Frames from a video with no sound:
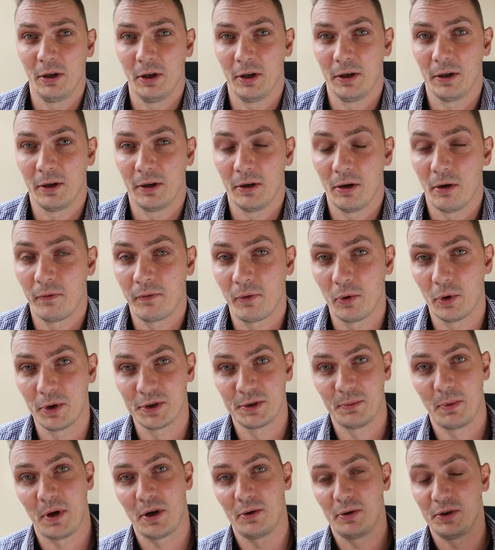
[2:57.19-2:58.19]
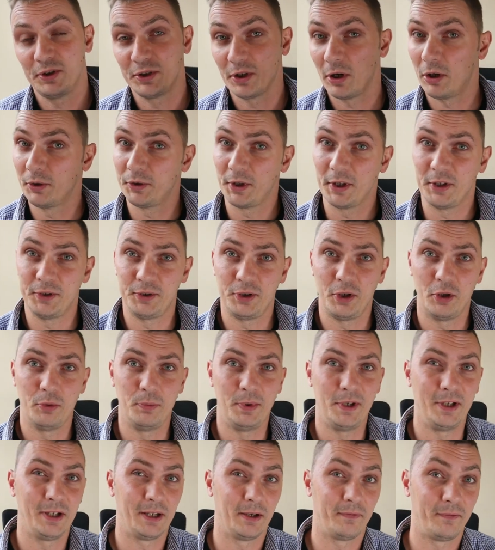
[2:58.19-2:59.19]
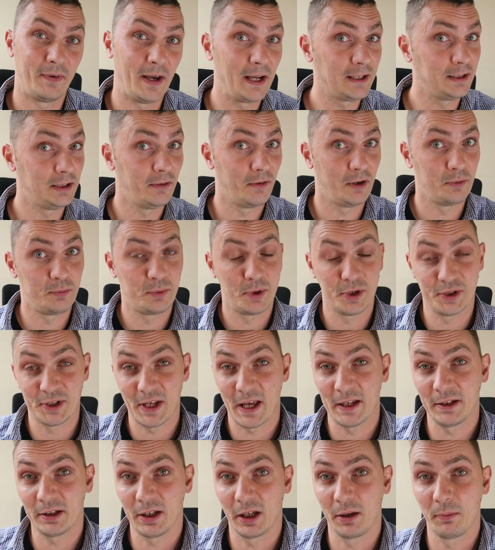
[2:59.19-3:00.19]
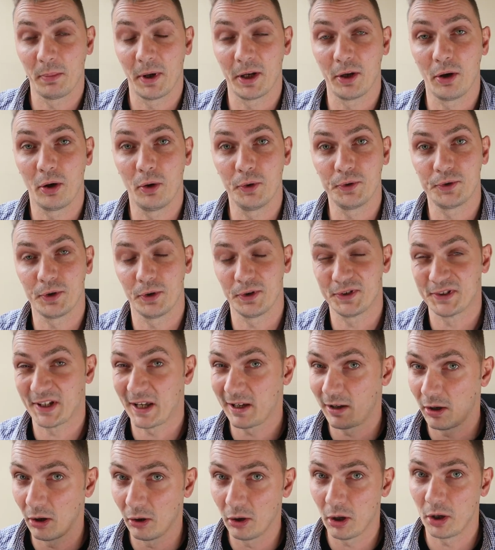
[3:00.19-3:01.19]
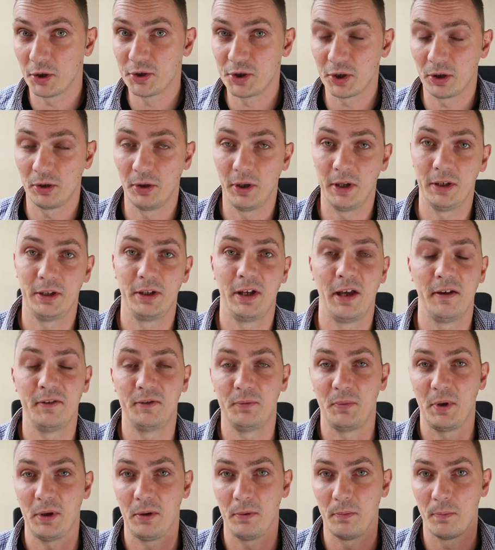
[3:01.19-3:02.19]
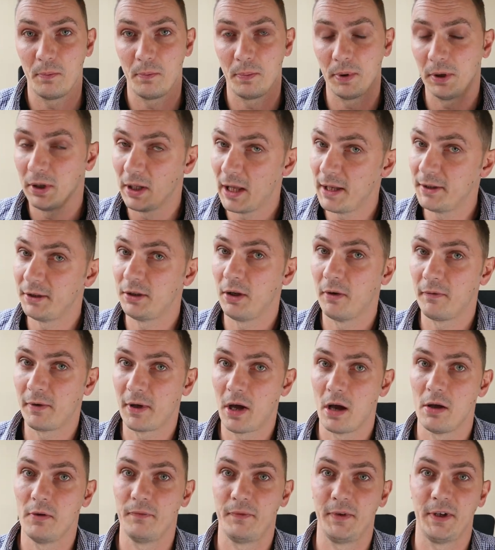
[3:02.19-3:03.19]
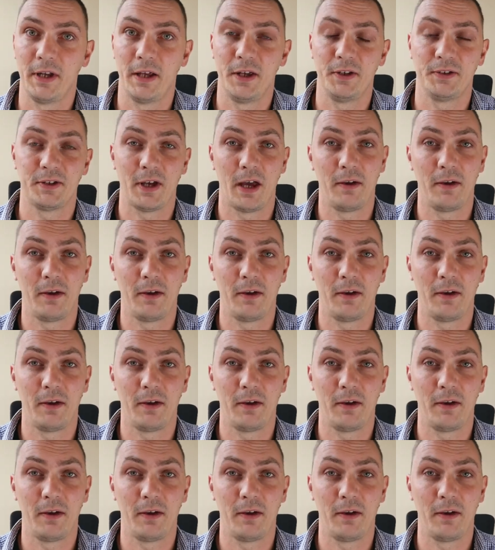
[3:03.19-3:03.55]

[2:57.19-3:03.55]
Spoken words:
Of course, the main result is you being effective at presenting, but also psychologically it gives me plenty of confidence.